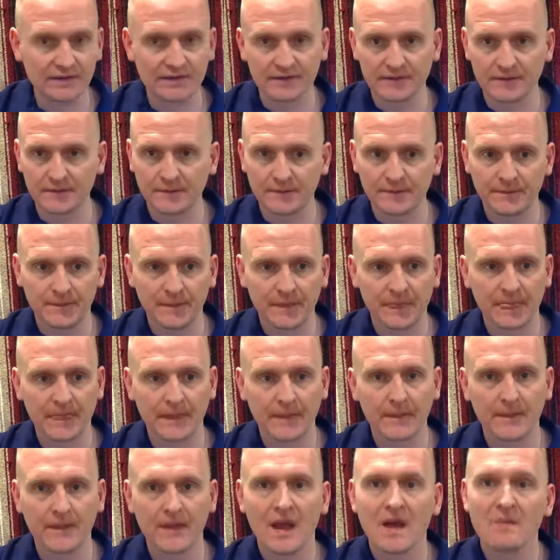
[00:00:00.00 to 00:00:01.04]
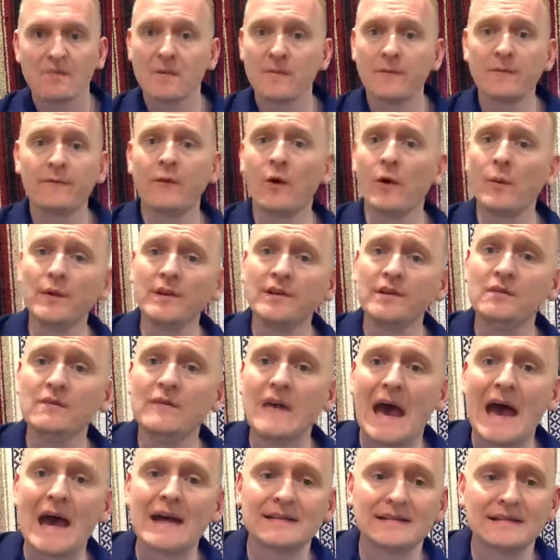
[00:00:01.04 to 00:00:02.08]
But before we do
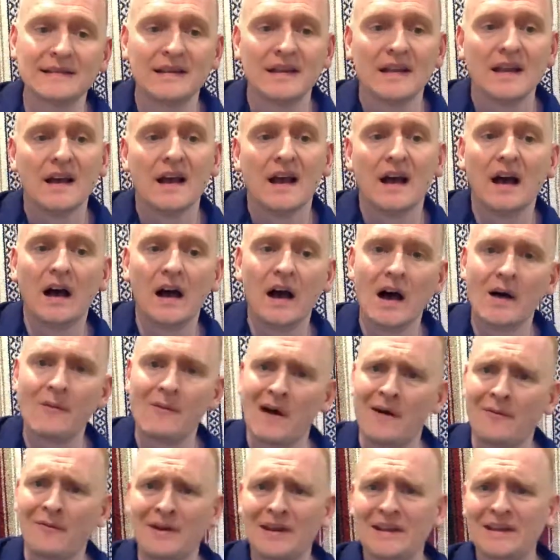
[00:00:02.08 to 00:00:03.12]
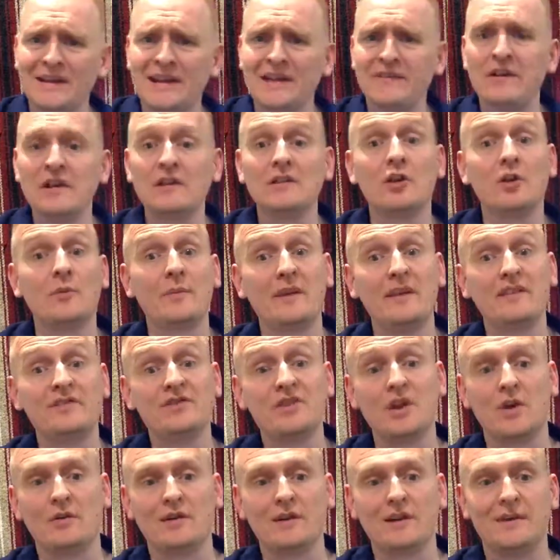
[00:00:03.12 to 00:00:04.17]
that, I'm going to give you a little bit of a
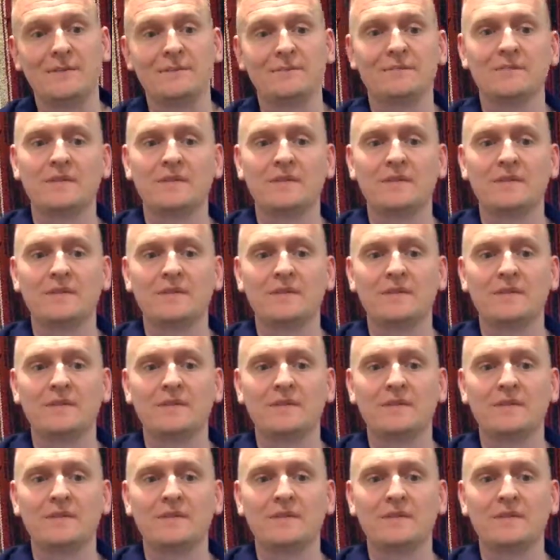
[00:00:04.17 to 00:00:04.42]
joke.